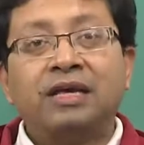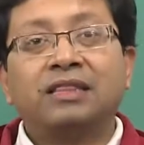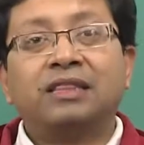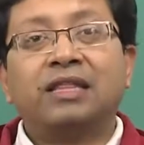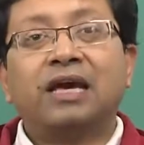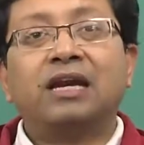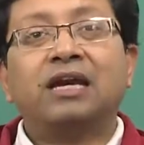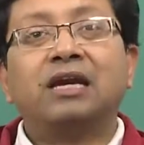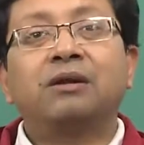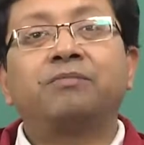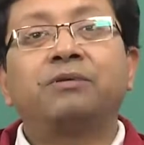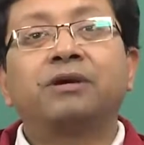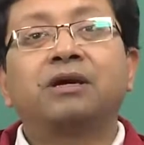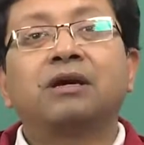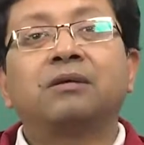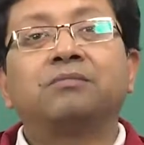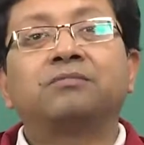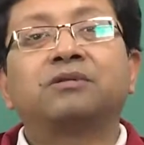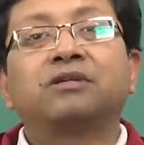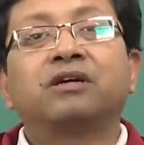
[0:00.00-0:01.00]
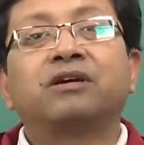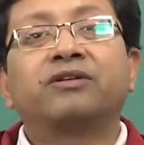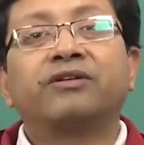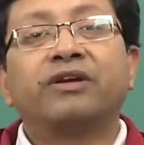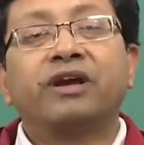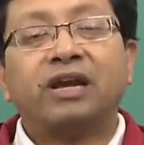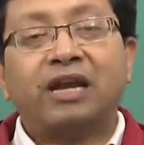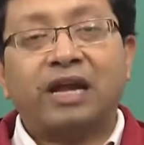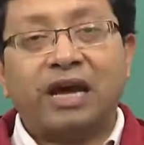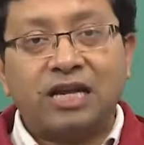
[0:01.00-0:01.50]
then it becomes a
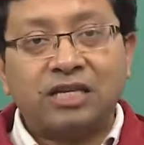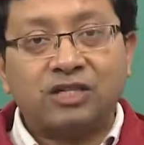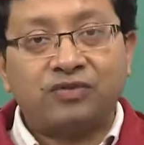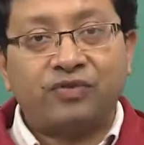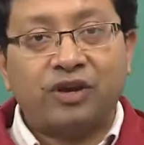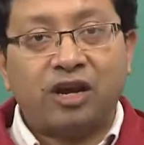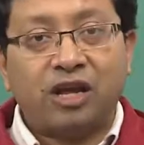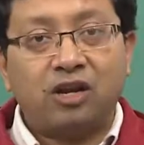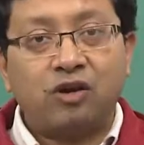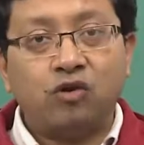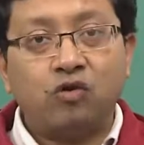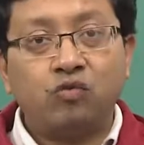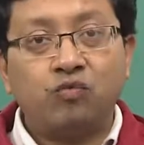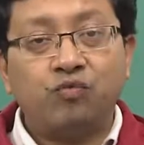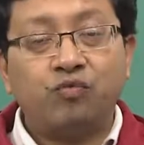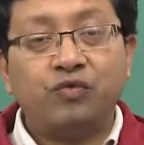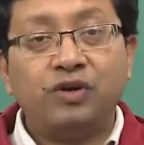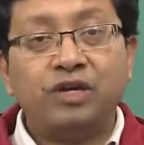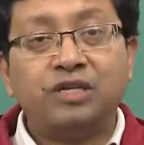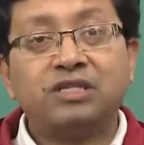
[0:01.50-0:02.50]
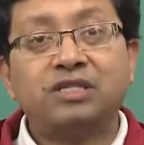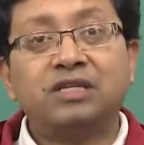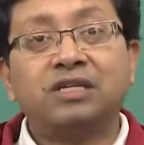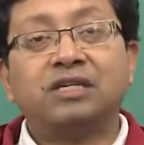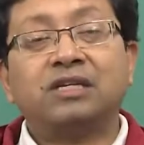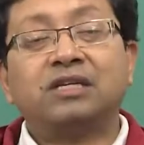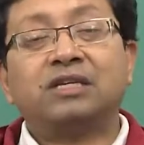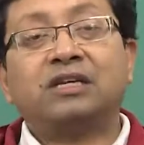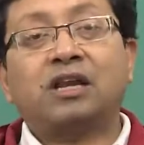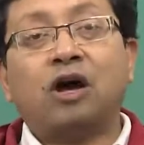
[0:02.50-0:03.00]
realized value which
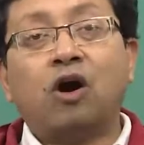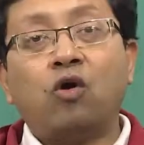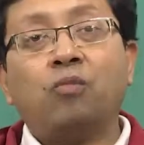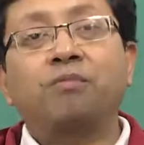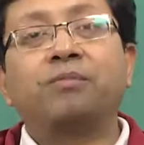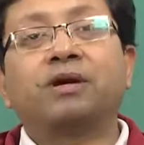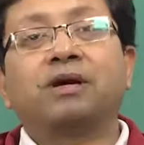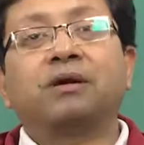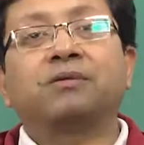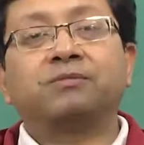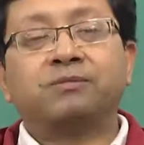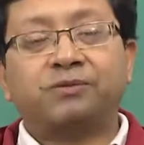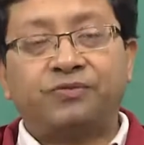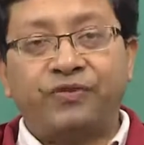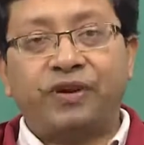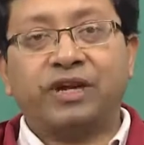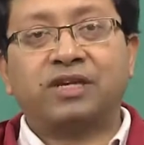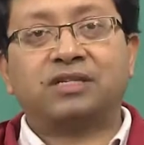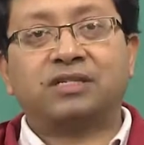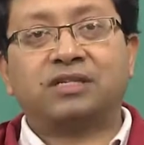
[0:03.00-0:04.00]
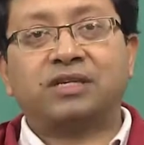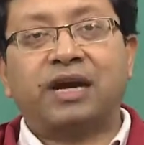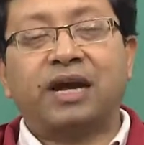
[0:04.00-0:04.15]
now becomes fixed,